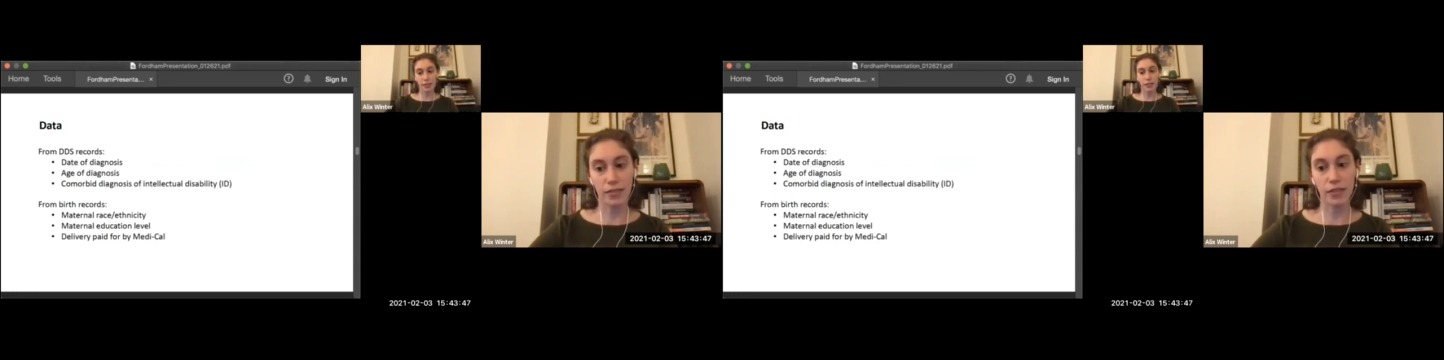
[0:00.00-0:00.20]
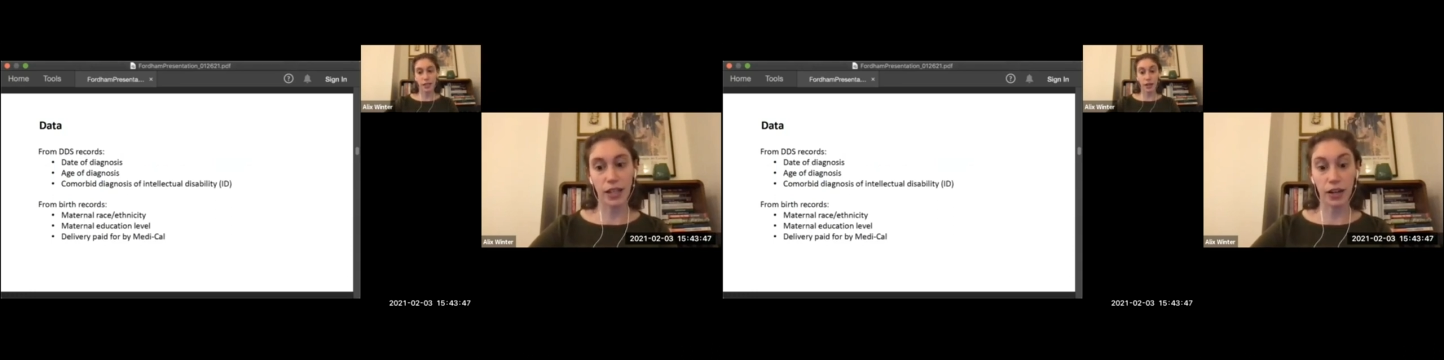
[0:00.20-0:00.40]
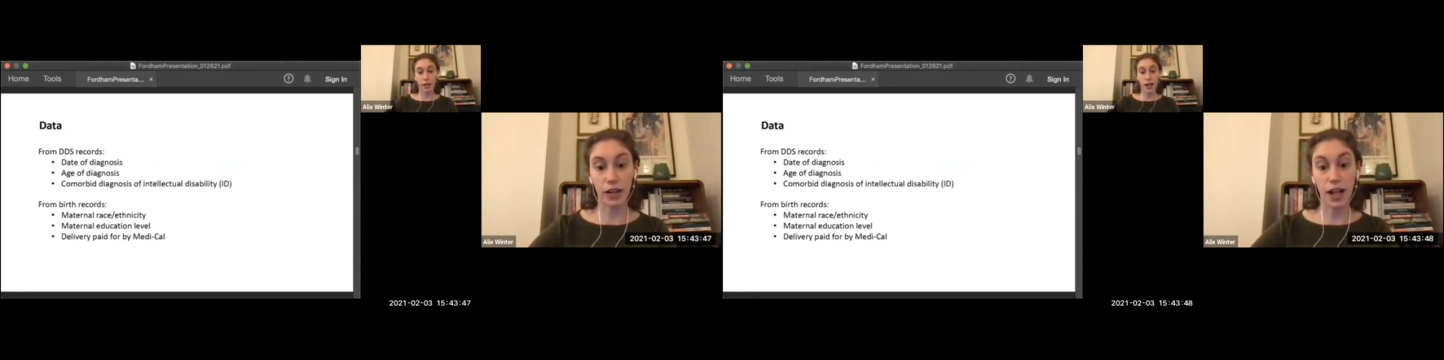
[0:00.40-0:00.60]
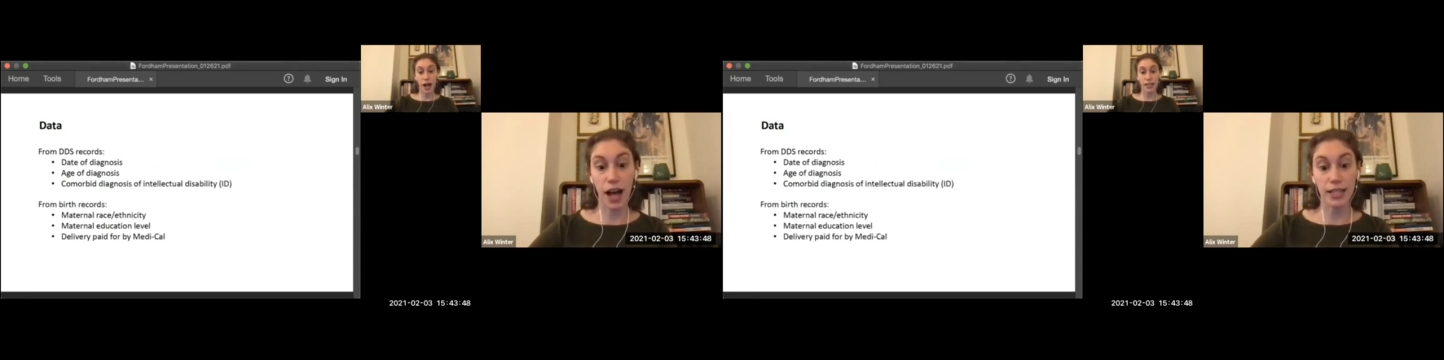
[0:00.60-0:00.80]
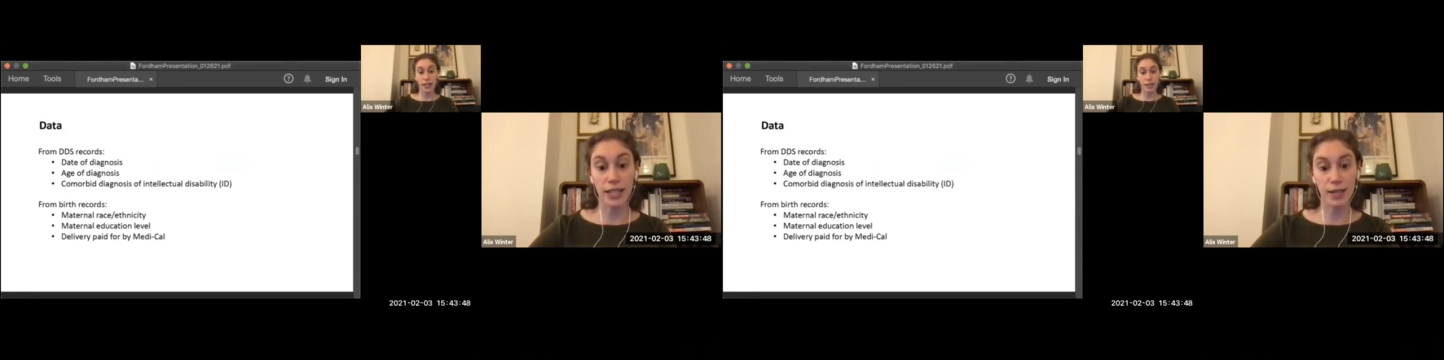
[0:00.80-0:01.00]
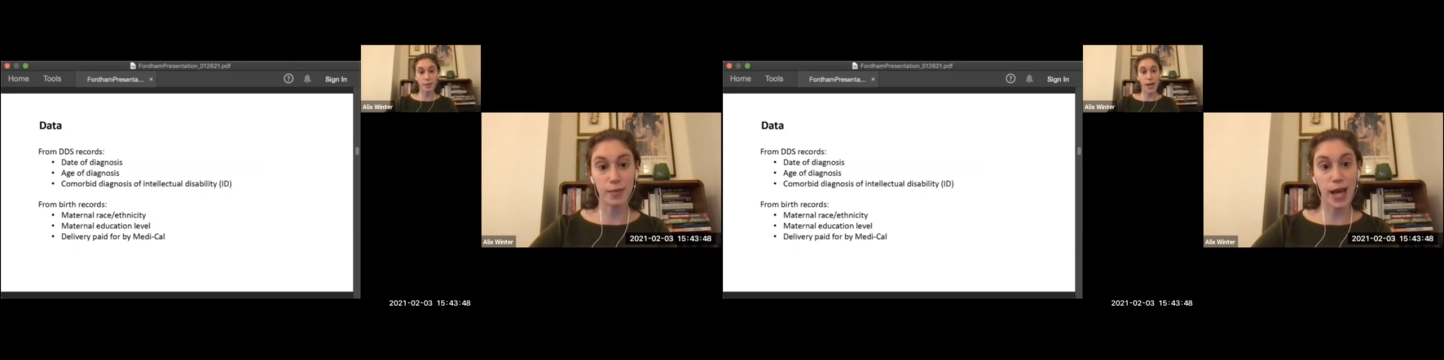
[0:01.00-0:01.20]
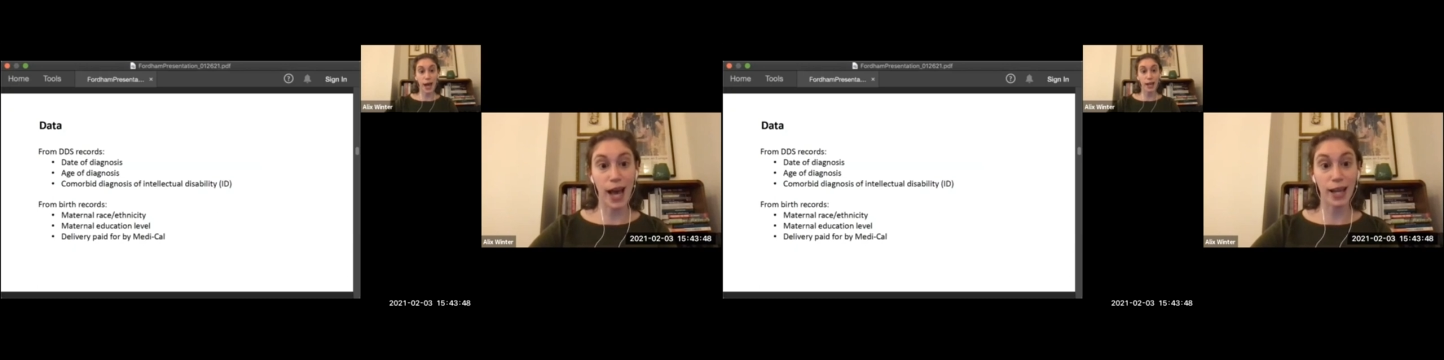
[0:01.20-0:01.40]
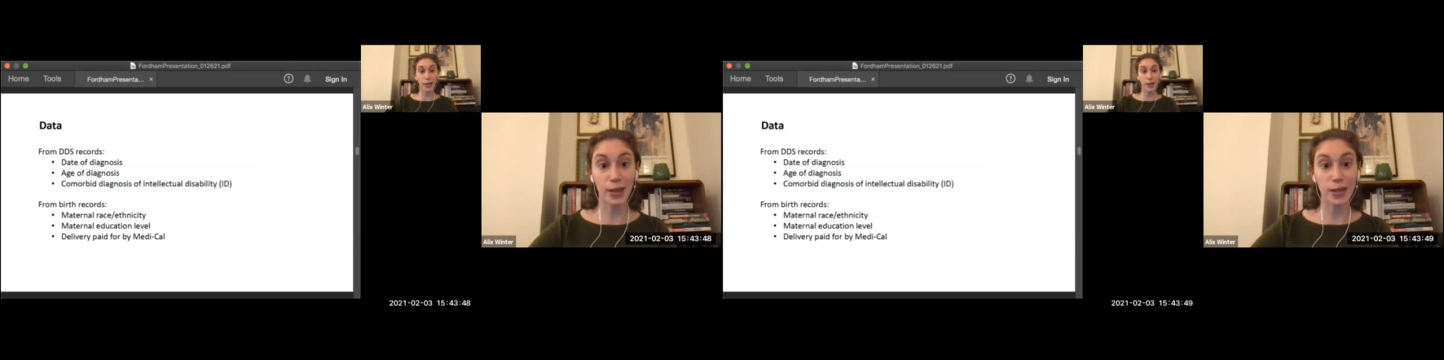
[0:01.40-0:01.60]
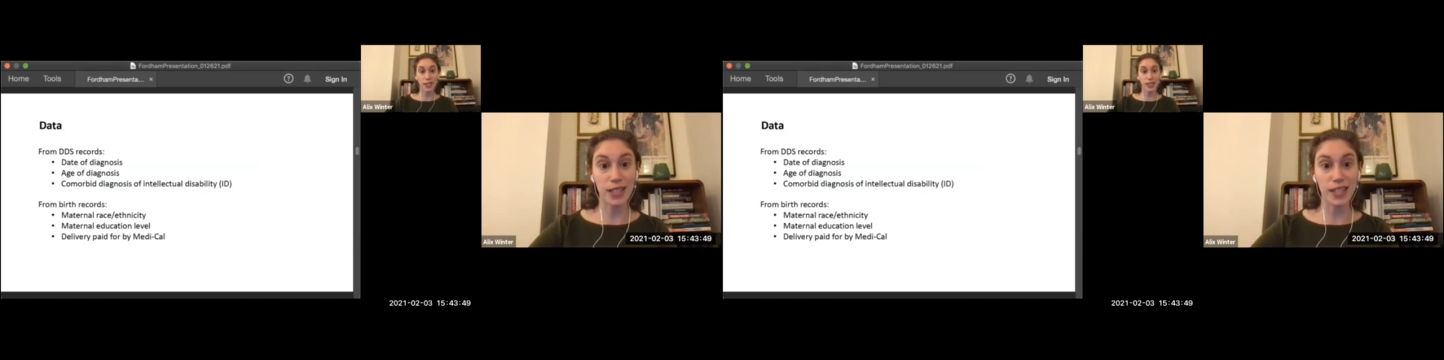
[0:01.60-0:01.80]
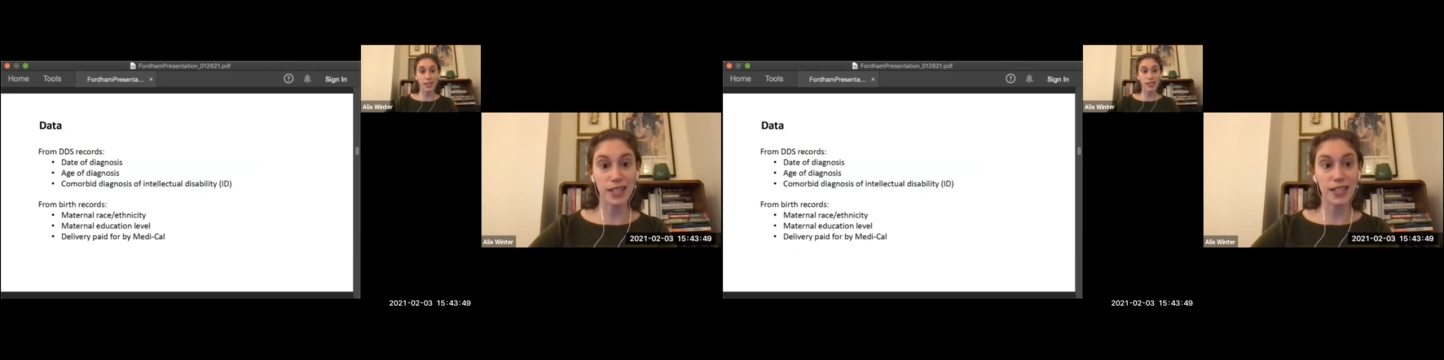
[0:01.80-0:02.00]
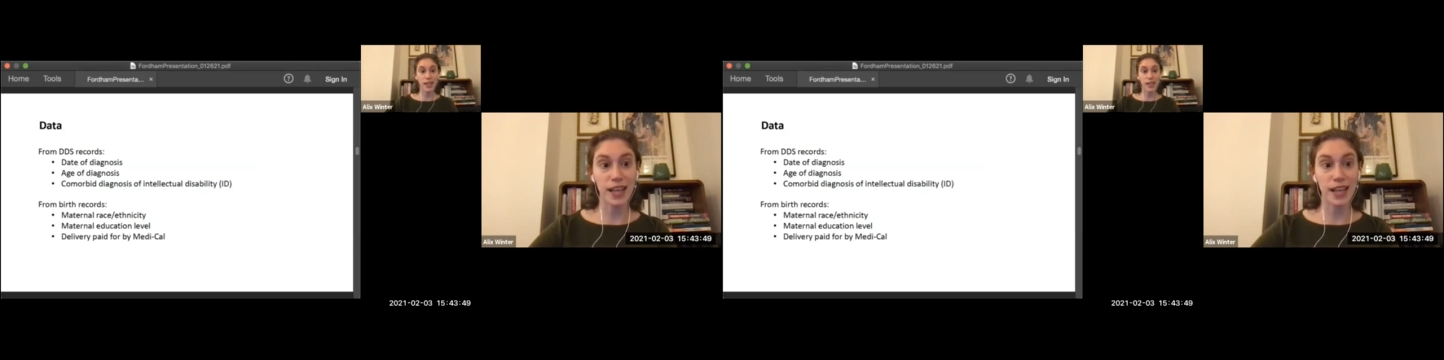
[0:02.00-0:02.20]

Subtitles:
of clinical autism diagnoses.